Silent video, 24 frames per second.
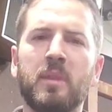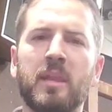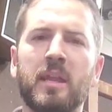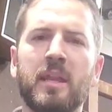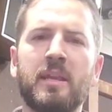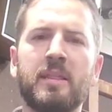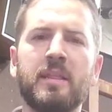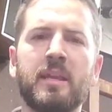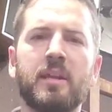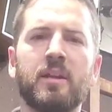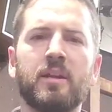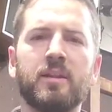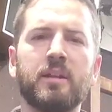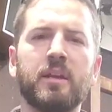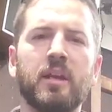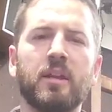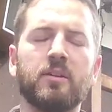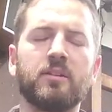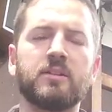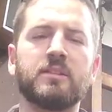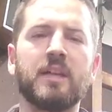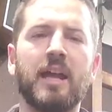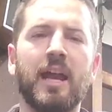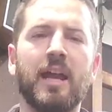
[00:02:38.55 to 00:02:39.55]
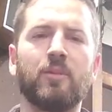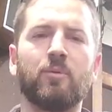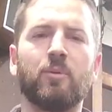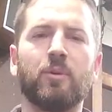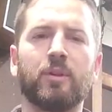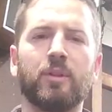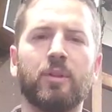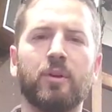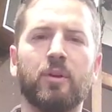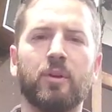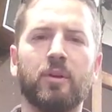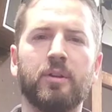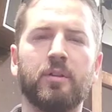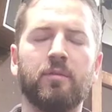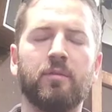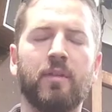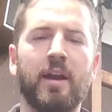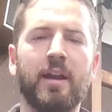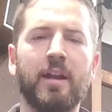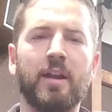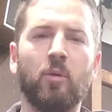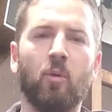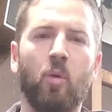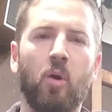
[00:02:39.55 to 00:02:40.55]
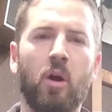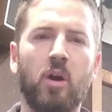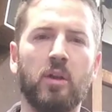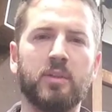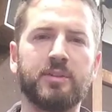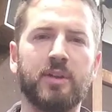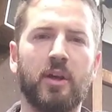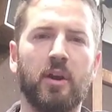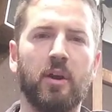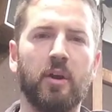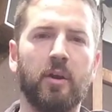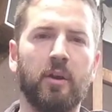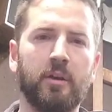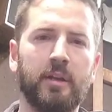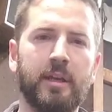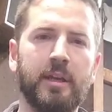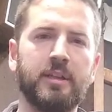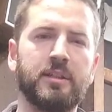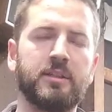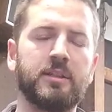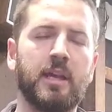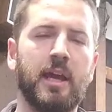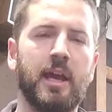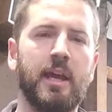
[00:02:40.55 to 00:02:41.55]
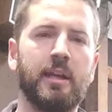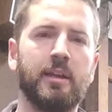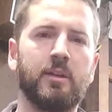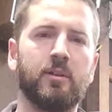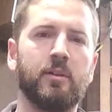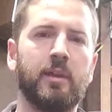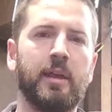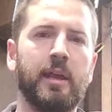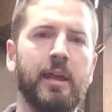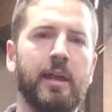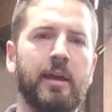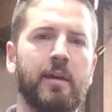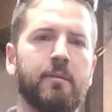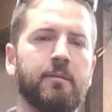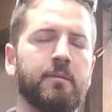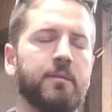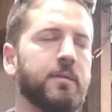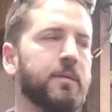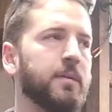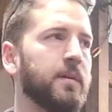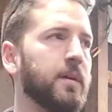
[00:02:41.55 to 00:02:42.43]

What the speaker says: And then on the other side where the dividing walls are, on each side he'll have